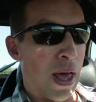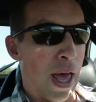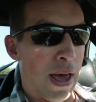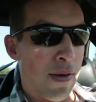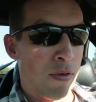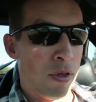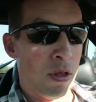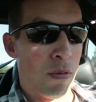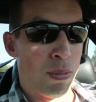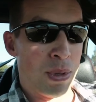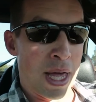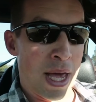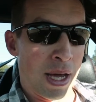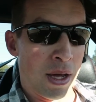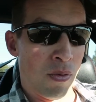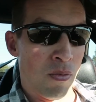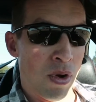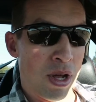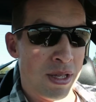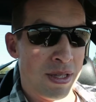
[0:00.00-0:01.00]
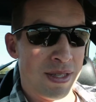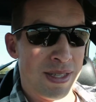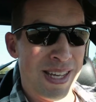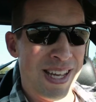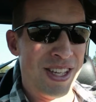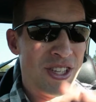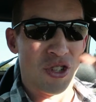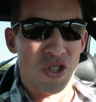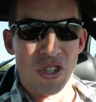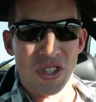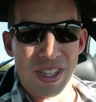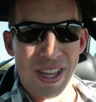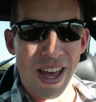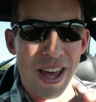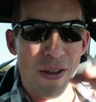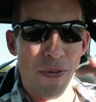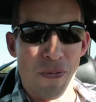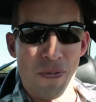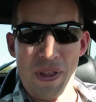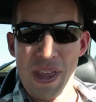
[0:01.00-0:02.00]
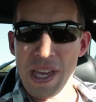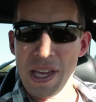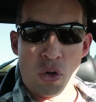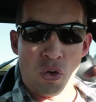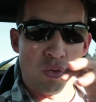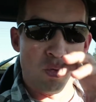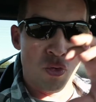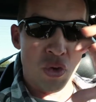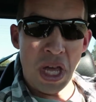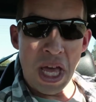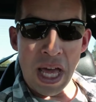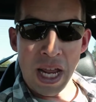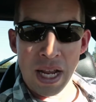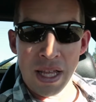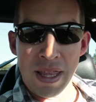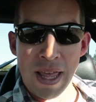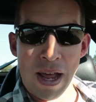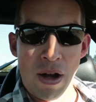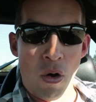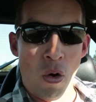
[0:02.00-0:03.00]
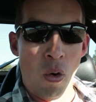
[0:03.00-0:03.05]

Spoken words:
Having the black and red seats just kind of like created that